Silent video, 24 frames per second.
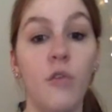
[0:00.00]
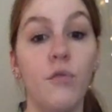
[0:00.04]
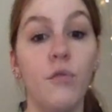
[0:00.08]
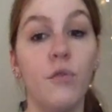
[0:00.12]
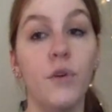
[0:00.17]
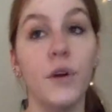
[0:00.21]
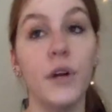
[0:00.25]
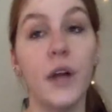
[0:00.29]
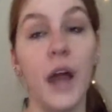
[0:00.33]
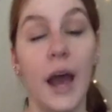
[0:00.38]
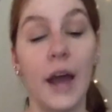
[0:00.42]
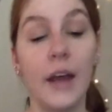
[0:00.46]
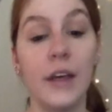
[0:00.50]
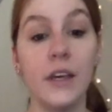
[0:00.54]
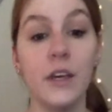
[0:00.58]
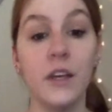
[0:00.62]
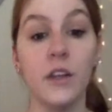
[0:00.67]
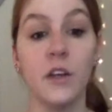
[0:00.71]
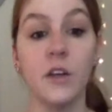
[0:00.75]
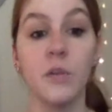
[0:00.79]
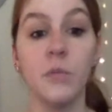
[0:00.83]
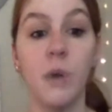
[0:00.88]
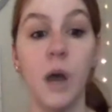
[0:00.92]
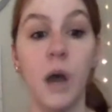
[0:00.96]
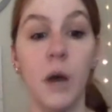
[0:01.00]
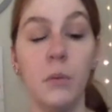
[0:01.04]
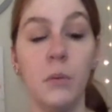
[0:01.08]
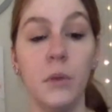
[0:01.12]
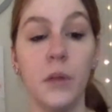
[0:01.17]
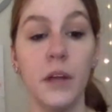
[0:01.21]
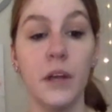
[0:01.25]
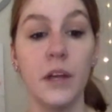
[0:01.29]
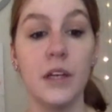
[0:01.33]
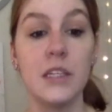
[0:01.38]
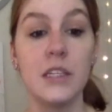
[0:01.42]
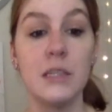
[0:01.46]
vernacular
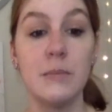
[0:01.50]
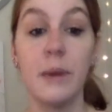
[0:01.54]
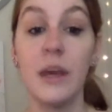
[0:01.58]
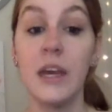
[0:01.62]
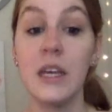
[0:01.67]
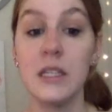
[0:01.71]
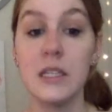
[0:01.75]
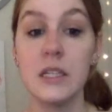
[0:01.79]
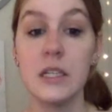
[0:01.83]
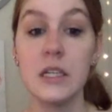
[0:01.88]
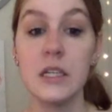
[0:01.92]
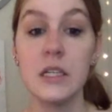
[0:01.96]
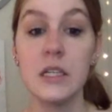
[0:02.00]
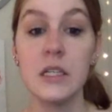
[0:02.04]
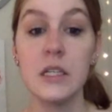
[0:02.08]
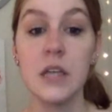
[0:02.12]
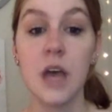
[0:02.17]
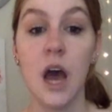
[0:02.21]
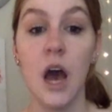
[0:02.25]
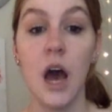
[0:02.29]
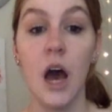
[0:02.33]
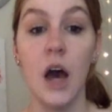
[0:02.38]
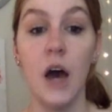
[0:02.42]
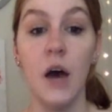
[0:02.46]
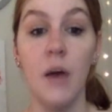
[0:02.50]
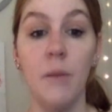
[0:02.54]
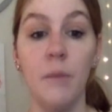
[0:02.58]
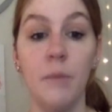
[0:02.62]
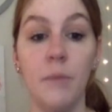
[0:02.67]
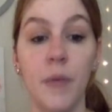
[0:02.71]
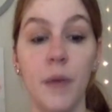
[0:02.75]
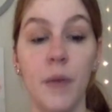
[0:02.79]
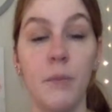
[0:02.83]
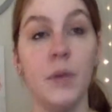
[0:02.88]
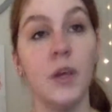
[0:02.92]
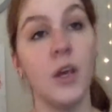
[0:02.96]
public spaces,
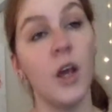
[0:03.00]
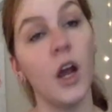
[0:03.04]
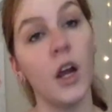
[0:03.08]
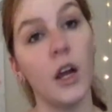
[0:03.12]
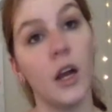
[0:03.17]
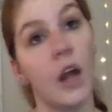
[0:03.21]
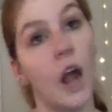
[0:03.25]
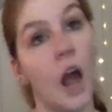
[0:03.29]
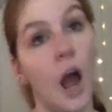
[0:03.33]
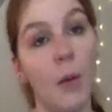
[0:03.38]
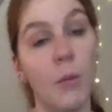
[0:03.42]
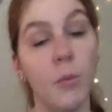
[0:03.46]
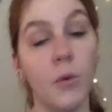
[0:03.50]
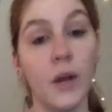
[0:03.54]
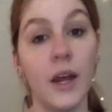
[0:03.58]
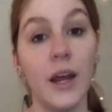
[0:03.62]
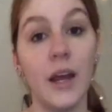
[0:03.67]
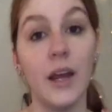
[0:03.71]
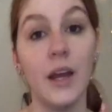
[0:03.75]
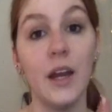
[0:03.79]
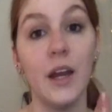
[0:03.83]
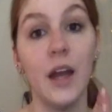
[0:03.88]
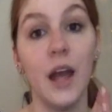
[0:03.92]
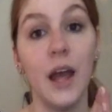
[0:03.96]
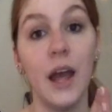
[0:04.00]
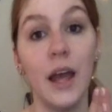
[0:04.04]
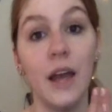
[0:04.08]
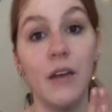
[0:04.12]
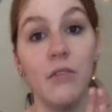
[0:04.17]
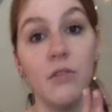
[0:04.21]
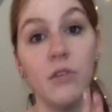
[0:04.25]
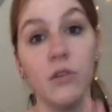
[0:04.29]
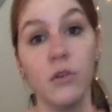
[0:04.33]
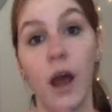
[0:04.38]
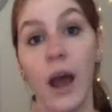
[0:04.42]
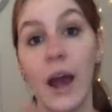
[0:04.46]
and PR can operate in a
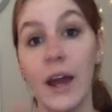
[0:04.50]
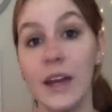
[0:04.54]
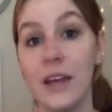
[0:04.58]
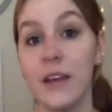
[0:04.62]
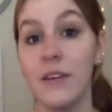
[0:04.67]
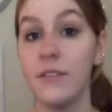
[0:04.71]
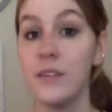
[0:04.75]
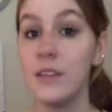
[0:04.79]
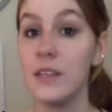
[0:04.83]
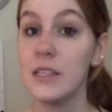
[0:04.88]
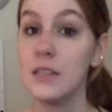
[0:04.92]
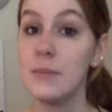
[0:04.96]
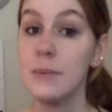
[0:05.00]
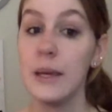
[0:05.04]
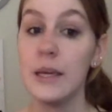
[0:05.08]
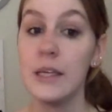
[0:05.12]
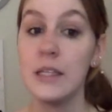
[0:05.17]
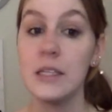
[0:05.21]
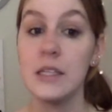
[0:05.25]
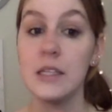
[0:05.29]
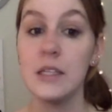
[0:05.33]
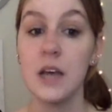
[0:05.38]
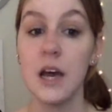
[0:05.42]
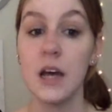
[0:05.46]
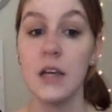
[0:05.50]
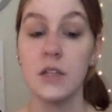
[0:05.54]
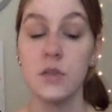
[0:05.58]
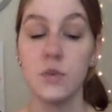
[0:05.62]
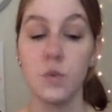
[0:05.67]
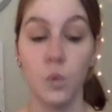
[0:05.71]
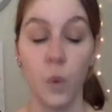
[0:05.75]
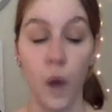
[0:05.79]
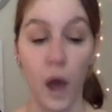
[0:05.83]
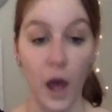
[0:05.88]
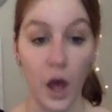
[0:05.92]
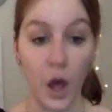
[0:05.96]
variety of these spaces as
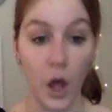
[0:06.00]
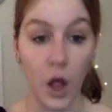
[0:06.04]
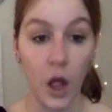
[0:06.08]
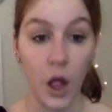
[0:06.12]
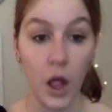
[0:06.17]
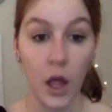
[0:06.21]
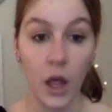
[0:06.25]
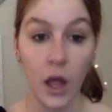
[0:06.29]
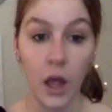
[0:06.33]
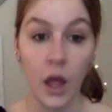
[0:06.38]
well.